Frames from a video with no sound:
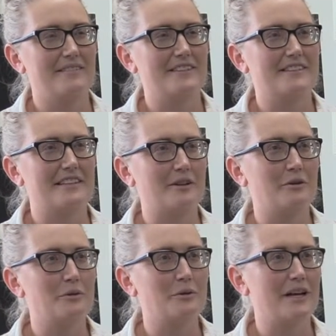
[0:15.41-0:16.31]
It's getting
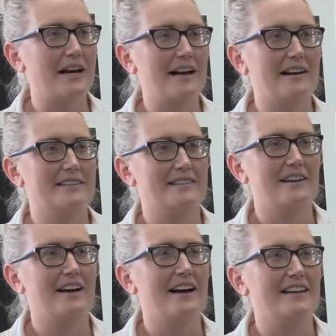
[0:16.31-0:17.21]
cooler
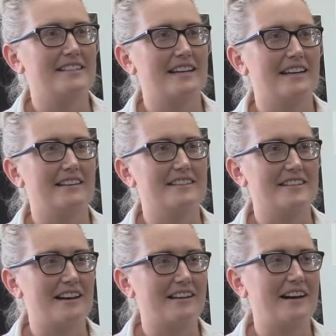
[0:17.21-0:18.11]
outside and
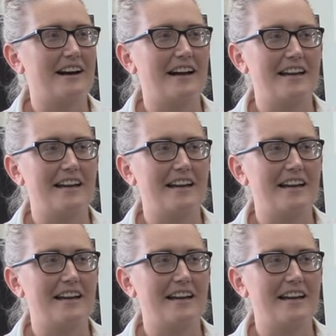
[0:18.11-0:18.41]
darker,